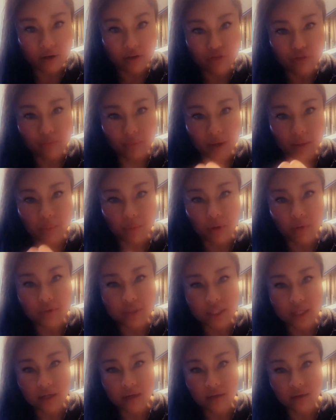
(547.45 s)
of my
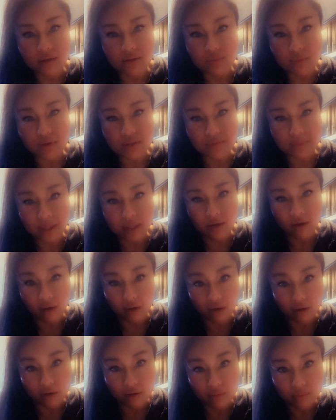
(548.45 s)
protein as well as my
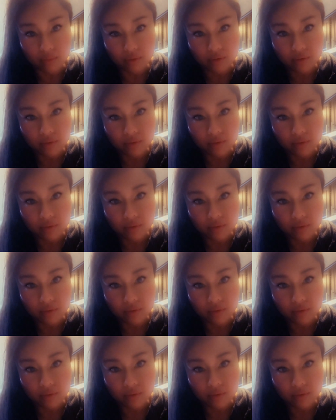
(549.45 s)
carb.